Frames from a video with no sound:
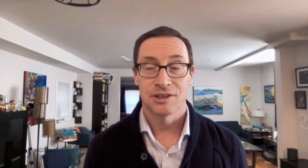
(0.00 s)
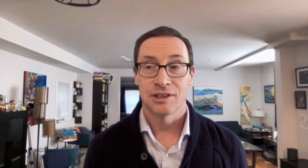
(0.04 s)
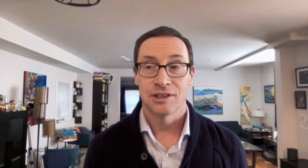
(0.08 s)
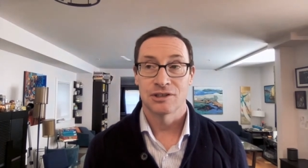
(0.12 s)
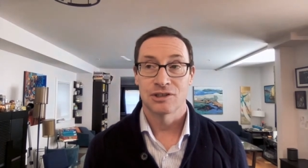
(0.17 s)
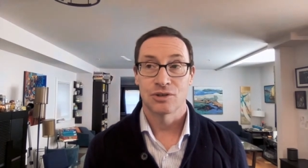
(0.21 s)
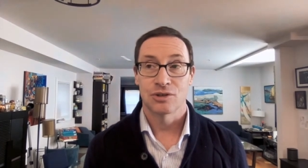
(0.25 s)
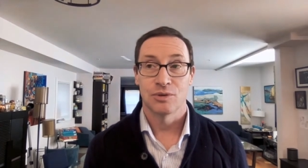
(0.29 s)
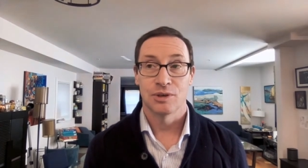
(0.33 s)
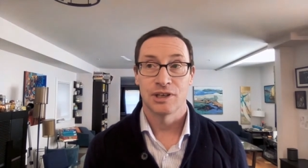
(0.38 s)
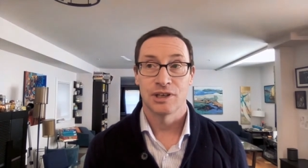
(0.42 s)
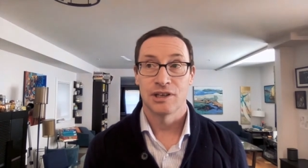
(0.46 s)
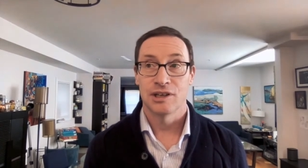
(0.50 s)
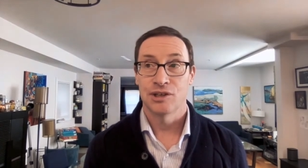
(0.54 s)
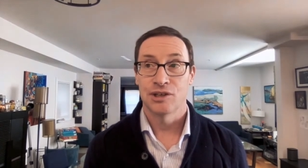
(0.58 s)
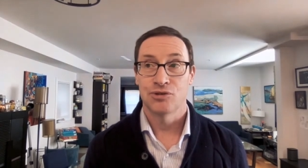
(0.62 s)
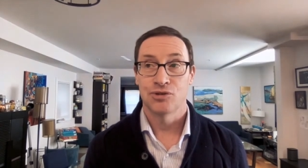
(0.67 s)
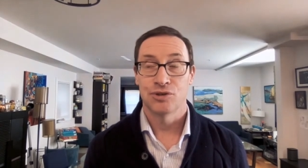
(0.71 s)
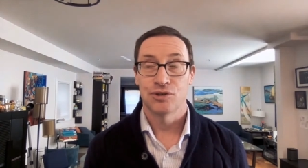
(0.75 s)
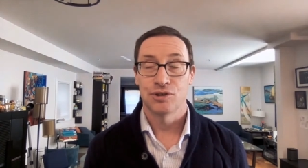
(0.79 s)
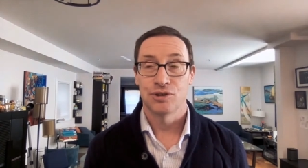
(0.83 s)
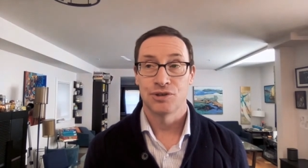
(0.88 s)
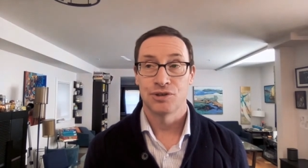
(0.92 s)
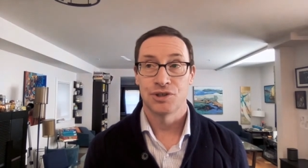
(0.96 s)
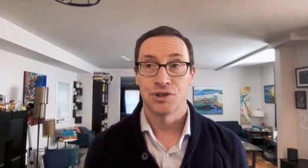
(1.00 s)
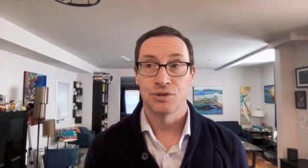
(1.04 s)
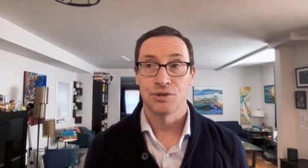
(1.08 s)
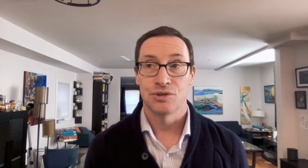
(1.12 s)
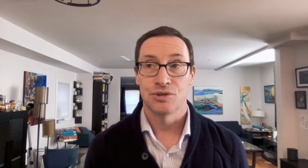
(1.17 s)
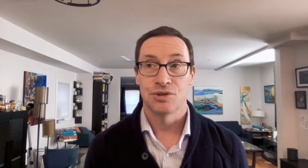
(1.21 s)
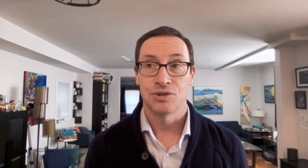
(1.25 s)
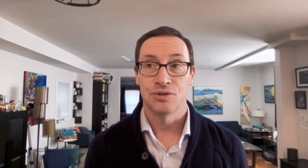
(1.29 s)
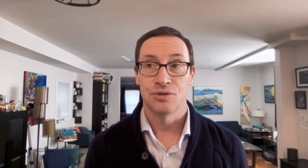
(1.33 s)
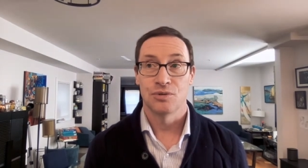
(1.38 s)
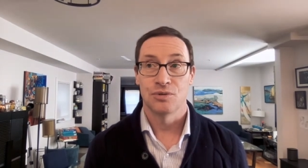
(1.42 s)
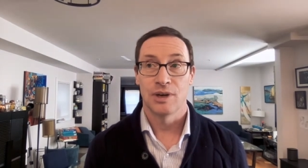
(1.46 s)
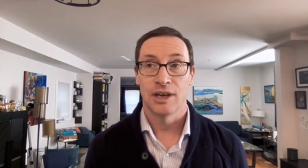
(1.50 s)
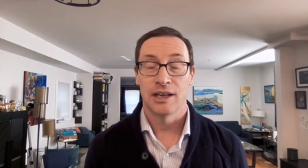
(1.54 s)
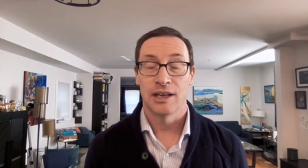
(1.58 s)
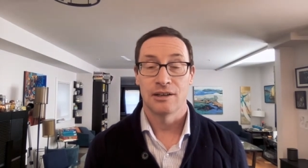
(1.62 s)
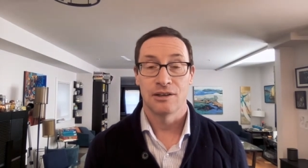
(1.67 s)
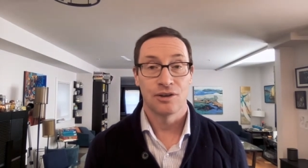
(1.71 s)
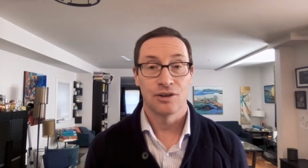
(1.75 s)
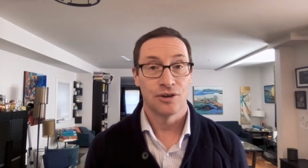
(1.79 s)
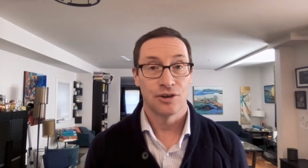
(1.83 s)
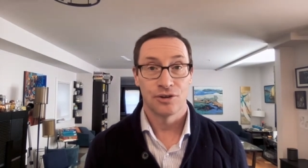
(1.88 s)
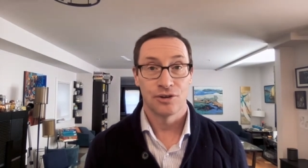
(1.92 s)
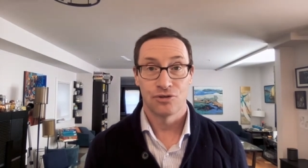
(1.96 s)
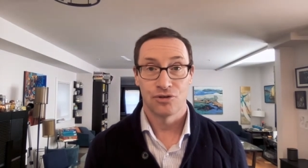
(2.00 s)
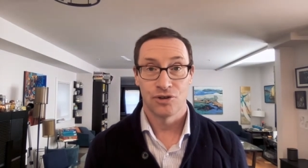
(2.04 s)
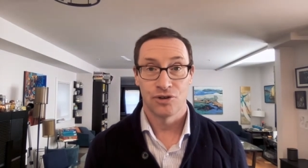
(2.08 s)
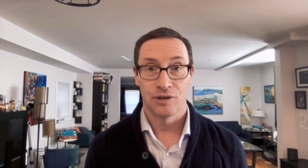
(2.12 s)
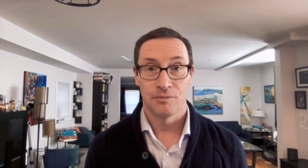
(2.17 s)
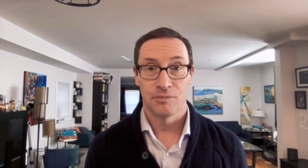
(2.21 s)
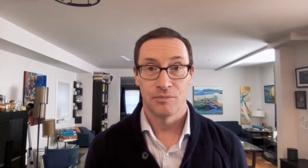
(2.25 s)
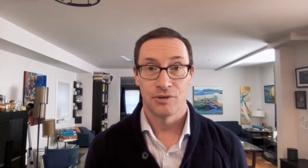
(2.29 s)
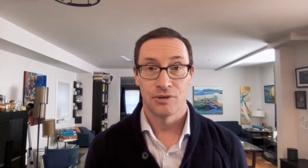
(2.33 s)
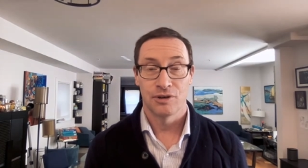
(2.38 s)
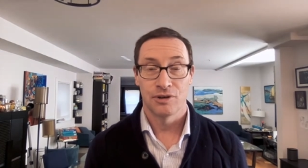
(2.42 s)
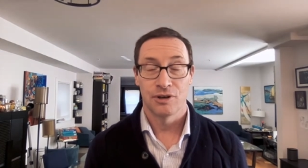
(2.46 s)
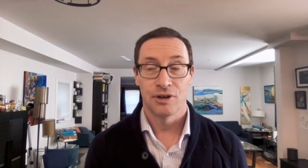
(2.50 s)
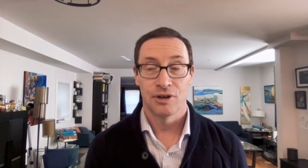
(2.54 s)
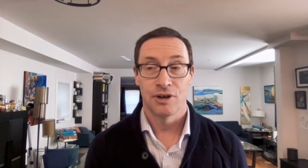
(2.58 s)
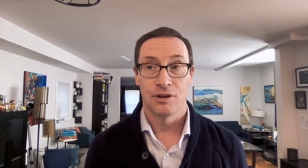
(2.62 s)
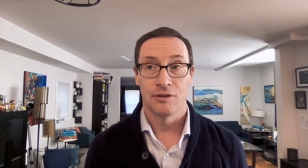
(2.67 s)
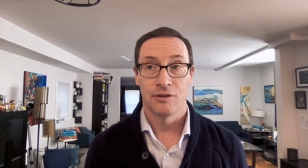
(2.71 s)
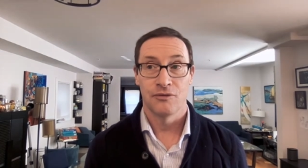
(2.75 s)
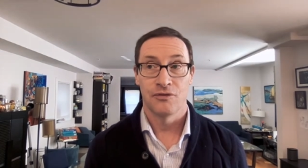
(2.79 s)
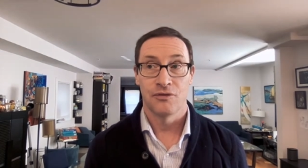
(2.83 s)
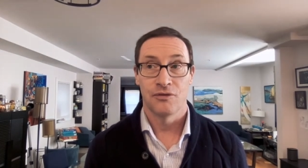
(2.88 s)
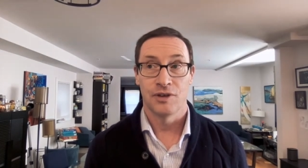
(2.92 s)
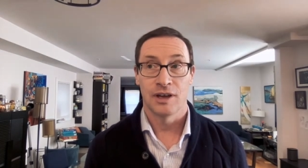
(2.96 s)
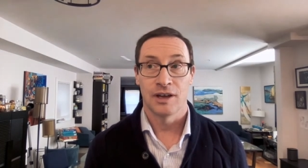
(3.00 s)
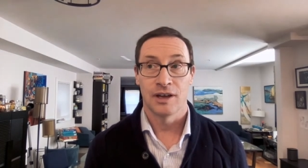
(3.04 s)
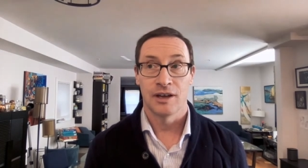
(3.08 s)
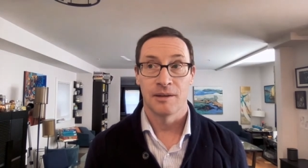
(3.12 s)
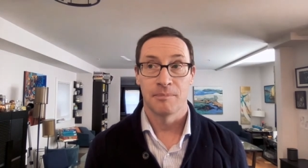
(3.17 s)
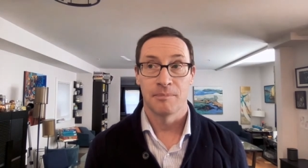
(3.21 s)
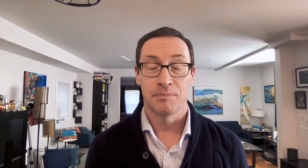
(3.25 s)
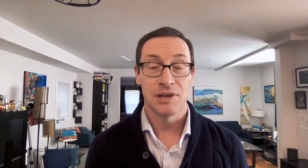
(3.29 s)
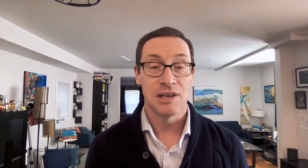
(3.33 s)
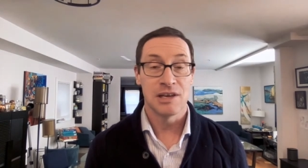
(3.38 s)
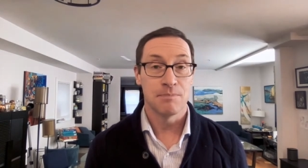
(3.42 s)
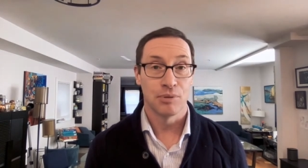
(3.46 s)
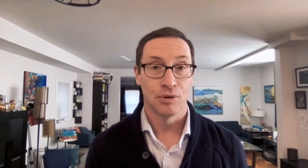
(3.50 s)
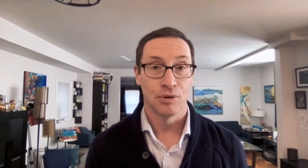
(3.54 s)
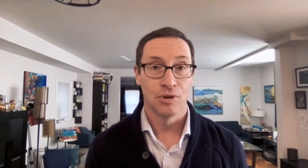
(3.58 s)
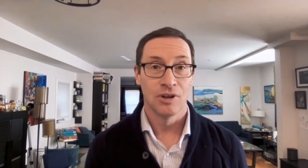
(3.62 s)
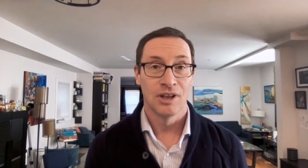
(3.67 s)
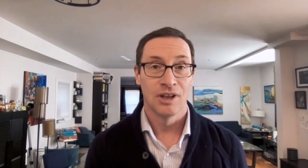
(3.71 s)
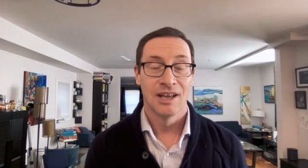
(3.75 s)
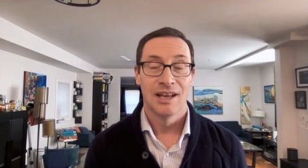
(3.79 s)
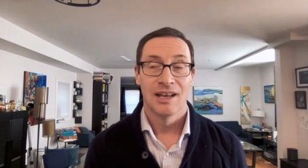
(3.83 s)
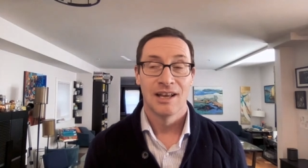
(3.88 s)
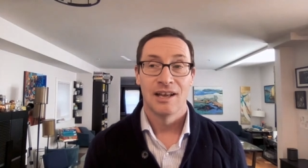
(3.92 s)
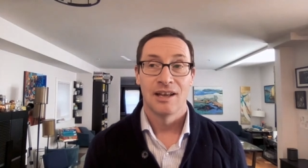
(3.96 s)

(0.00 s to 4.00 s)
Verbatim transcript: It's going to introduce you to a large number of uh, people